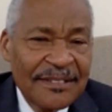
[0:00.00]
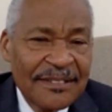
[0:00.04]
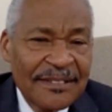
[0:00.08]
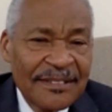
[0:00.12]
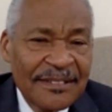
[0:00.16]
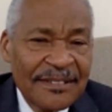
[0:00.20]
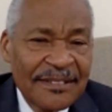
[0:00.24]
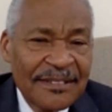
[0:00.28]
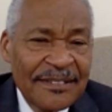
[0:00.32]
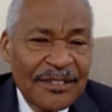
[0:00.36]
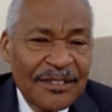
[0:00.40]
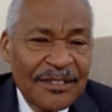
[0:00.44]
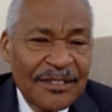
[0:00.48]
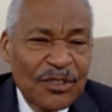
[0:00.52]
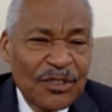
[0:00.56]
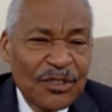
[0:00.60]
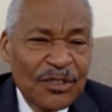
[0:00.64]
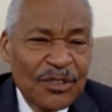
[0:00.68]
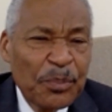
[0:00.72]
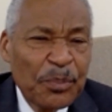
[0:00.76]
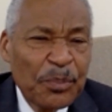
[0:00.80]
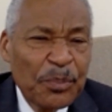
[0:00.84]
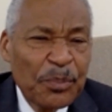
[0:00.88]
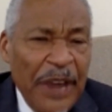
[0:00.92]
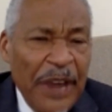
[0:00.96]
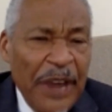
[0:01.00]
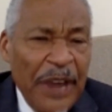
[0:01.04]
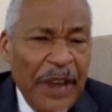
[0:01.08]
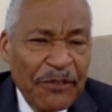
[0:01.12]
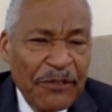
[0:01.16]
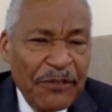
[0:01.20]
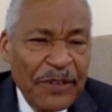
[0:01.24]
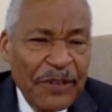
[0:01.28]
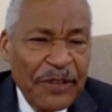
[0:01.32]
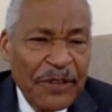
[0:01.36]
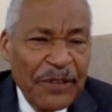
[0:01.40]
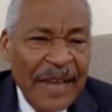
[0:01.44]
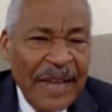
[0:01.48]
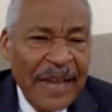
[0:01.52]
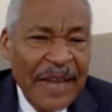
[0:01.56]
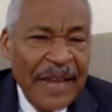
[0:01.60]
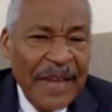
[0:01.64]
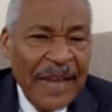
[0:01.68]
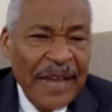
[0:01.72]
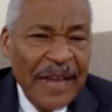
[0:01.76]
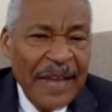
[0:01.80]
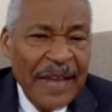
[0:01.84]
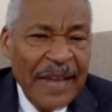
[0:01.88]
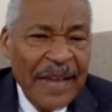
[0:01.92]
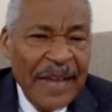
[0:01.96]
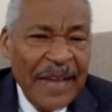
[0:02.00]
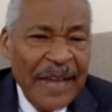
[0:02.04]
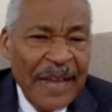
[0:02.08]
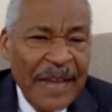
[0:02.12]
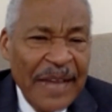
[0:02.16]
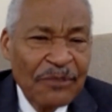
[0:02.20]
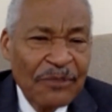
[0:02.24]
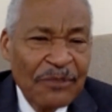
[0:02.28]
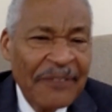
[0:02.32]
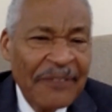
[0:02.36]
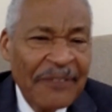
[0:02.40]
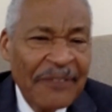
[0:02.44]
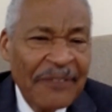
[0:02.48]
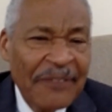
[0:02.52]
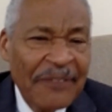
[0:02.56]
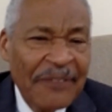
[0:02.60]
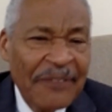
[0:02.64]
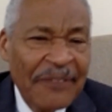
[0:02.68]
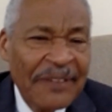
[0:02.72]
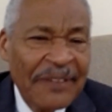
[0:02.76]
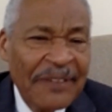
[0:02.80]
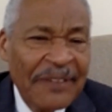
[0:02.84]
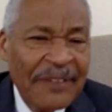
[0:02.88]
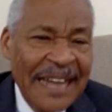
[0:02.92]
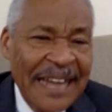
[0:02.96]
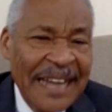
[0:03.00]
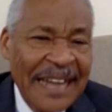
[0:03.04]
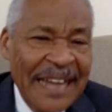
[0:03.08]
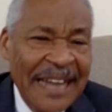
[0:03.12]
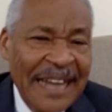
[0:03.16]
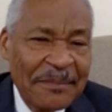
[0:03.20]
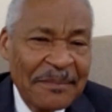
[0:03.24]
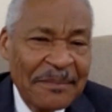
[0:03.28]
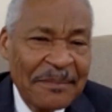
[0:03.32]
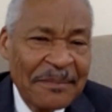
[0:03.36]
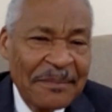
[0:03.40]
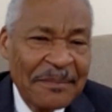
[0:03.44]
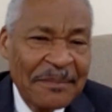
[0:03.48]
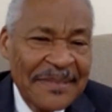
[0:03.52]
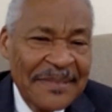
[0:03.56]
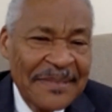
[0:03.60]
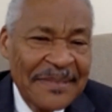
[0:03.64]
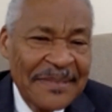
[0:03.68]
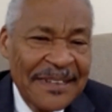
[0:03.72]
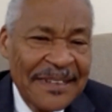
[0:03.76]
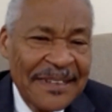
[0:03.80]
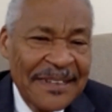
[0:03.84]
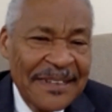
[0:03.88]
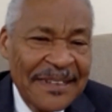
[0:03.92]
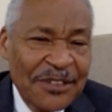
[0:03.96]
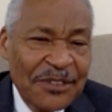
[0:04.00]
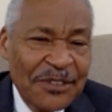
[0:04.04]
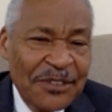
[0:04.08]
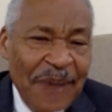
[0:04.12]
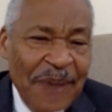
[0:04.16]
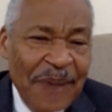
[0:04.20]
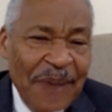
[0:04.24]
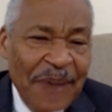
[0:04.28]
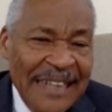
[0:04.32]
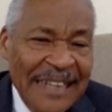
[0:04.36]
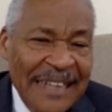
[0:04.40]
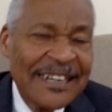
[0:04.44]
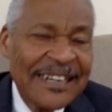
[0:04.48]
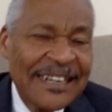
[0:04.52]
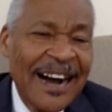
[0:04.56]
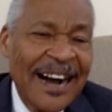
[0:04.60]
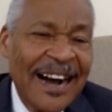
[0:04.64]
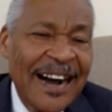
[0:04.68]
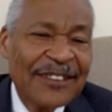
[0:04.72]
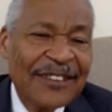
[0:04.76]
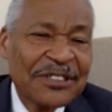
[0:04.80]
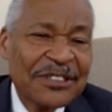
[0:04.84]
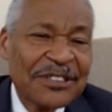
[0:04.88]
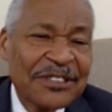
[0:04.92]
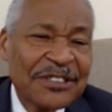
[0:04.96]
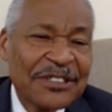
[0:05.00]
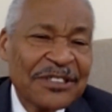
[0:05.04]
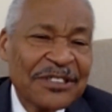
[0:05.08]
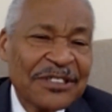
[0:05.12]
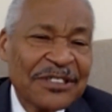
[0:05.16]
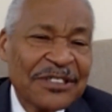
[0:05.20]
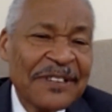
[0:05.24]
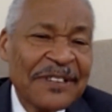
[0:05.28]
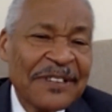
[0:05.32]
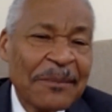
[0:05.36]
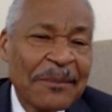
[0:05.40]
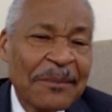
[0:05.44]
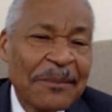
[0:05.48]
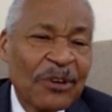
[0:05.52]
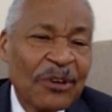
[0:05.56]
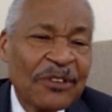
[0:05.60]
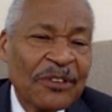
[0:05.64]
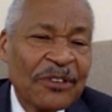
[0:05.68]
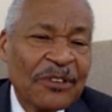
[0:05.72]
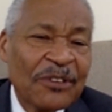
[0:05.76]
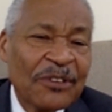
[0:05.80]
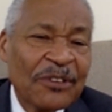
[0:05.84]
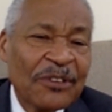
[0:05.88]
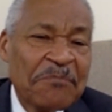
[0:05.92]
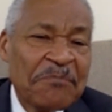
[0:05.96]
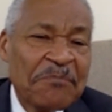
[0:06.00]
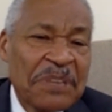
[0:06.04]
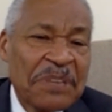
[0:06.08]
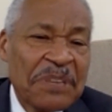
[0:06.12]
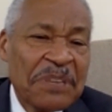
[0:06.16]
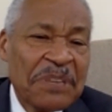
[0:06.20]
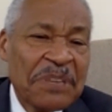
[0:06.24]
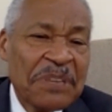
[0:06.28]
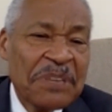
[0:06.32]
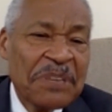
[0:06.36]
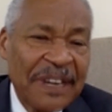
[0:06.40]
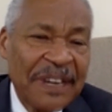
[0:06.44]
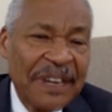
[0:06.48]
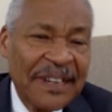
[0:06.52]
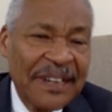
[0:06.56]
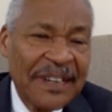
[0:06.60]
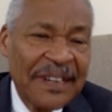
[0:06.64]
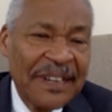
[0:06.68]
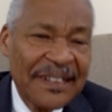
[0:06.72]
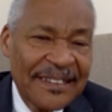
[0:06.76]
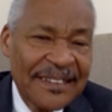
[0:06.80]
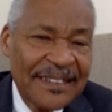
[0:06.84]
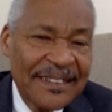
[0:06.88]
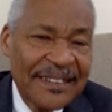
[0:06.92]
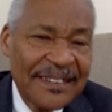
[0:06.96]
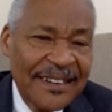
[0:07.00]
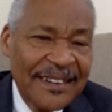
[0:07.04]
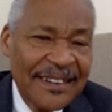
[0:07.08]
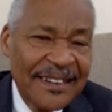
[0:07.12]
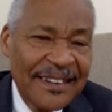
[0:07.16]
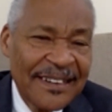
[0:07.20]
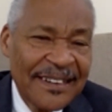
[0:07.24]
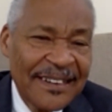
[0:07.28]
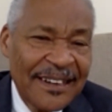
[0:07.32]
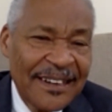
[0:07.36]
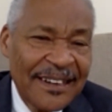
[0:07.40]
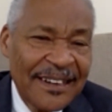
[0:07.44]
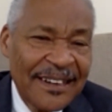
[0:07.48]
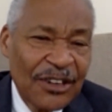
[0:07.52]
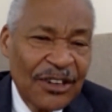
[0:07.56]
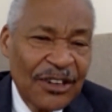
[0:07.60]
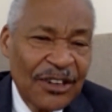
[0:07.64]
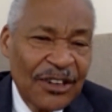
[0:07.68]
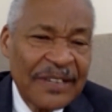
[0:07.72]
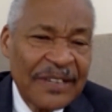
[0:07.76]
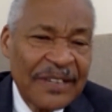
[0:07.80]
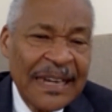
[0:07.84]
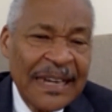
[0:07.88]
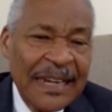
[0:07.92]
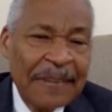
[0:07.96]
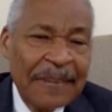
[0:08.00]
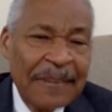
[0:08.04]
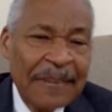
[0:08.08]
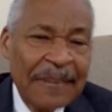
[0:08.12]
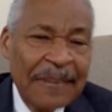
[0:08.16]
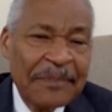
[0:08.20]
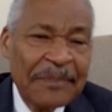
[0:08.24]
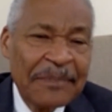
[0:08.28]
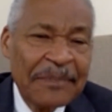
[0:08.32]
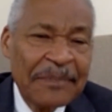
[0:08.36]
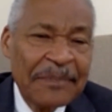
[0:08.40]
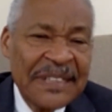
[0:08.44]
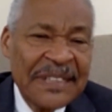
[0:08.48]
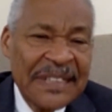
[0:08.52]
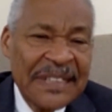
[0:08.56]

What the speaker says: to pray for them rather than hate them, to ask God to deliver them out of their misery, out of the captivity,